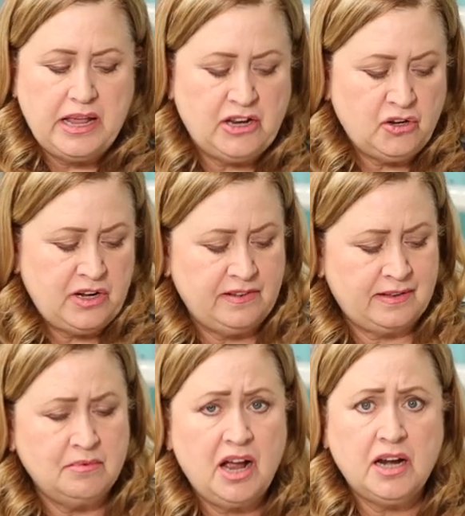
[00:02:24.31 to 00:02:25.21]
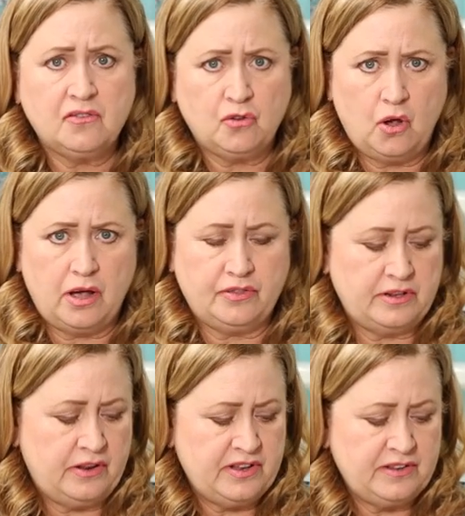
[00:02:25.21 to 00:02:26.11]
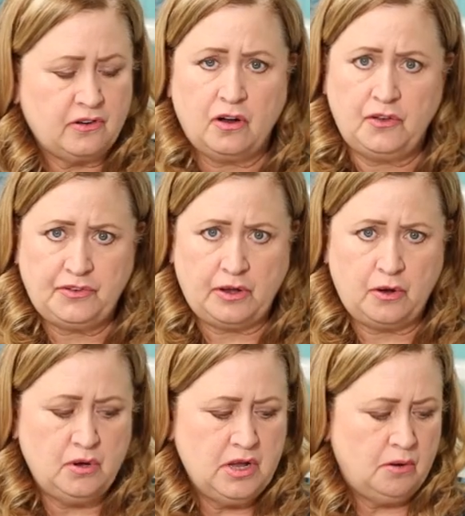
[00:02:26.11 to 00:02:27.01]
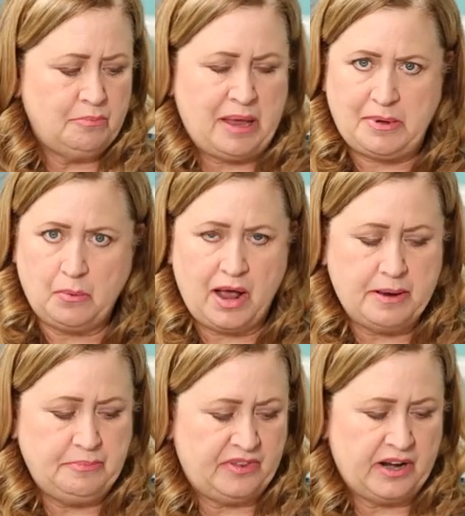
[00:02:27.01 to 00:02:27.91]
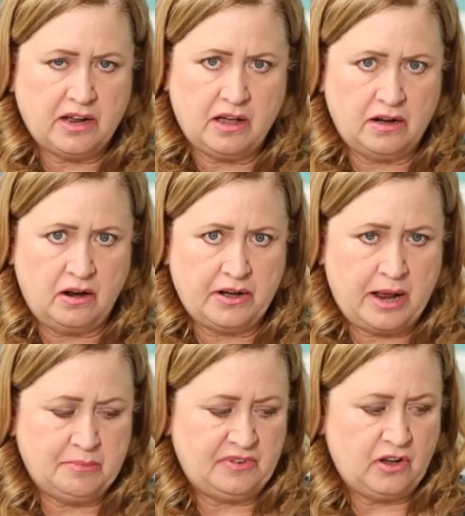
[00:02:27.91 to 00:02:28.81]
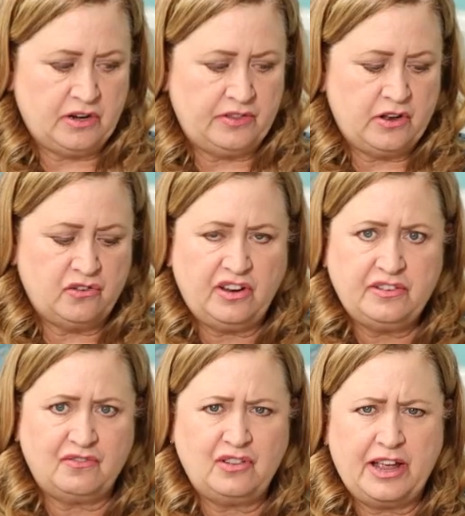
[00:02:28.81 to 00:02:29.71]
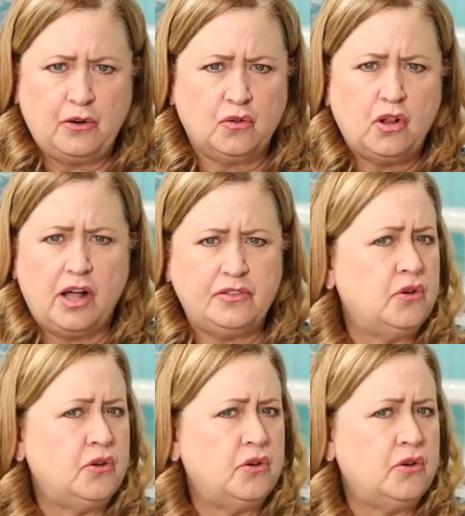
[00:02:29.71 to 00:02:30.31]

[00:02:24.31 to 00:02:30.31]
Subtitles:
And you need some kind of cloth. Now, these are also baby wipes that I got on Amazon, and they're just a flannel cloth.